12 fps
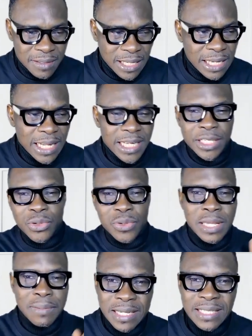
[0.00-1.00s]
the lady took
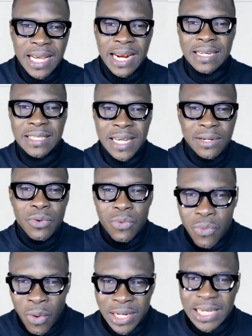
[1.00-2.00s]
him inside and said,
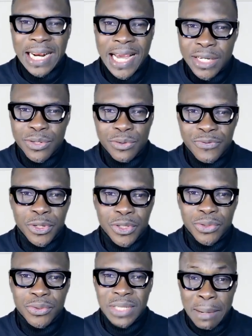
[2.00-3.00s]
"What can I do for
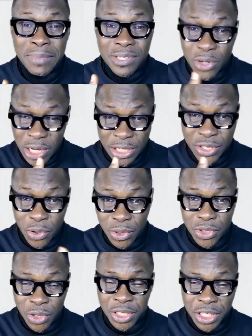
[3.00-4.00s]
you?" That is his
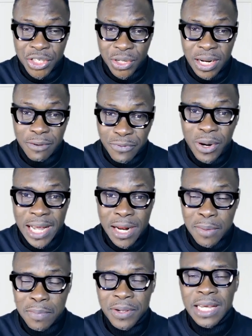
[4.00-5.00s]
consultation for
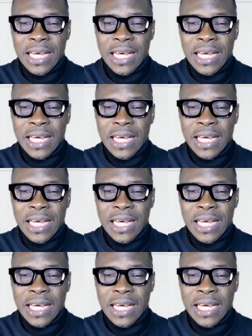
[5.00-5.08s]
help.